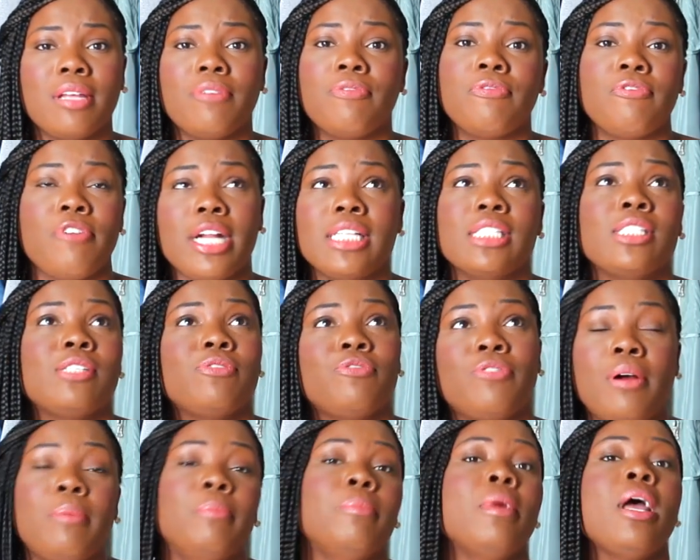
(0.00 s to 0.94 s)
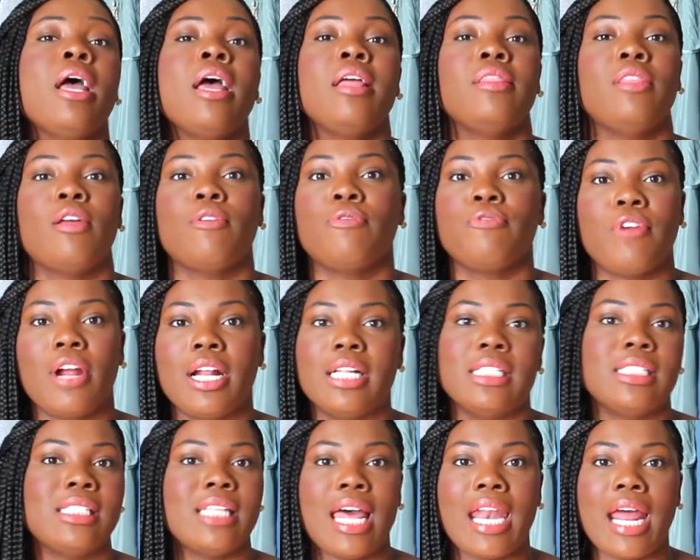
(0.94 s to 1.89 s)
the
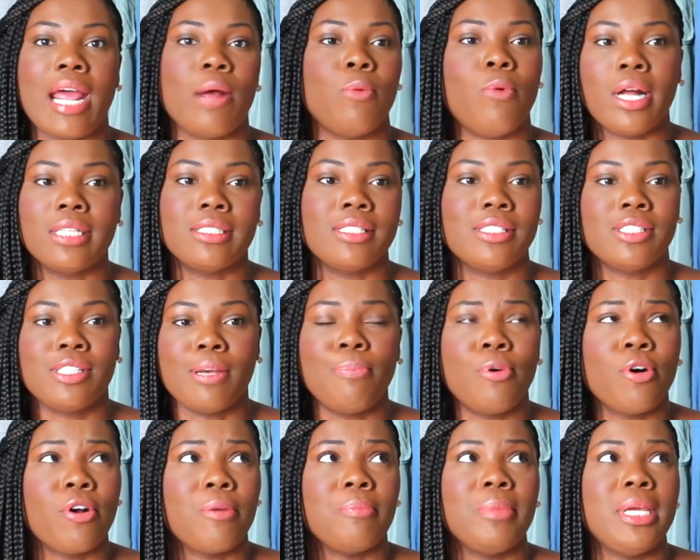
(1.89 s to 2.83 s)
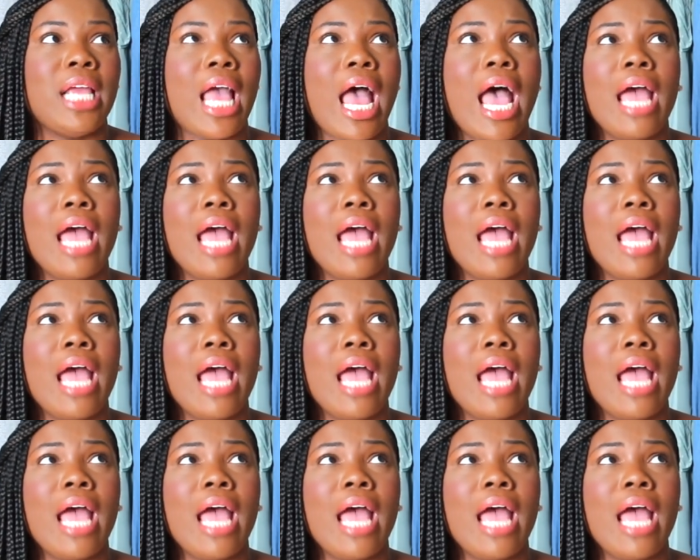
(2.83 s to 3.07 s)
friends that I want to support me,